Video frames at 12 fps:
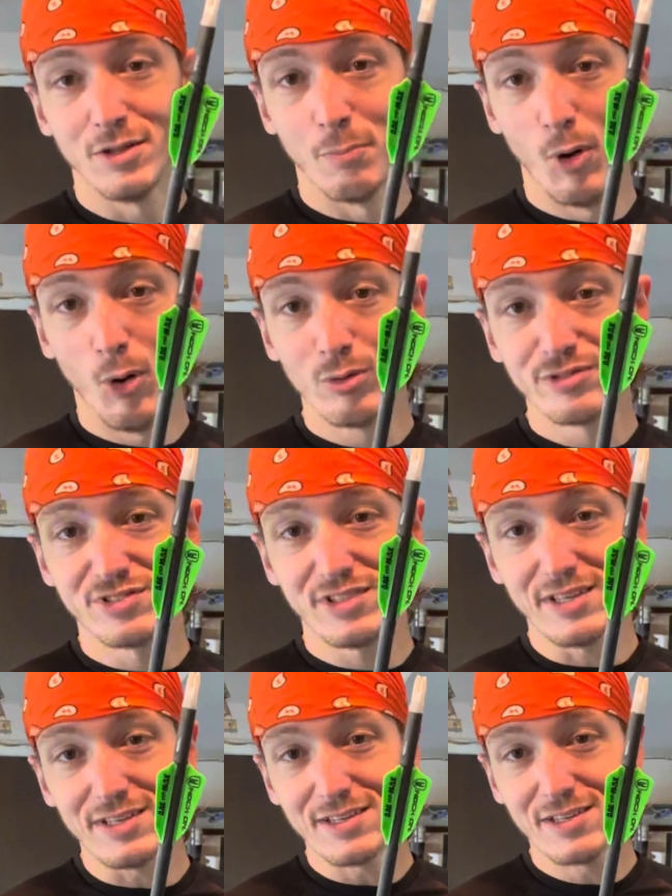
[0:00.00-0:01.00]
Mold
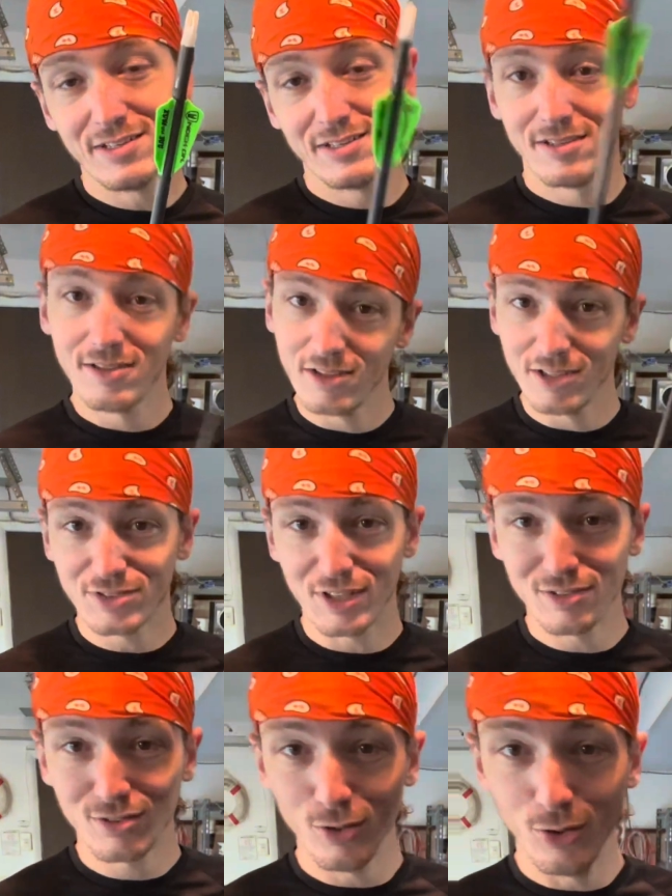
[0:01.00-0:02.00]
Z, let's get
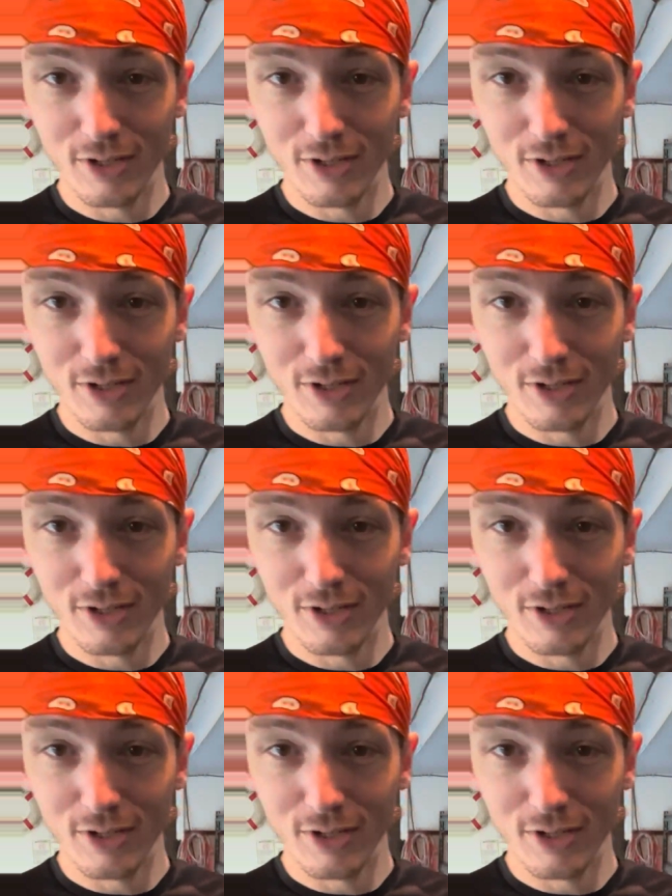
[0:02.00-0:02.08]
to it.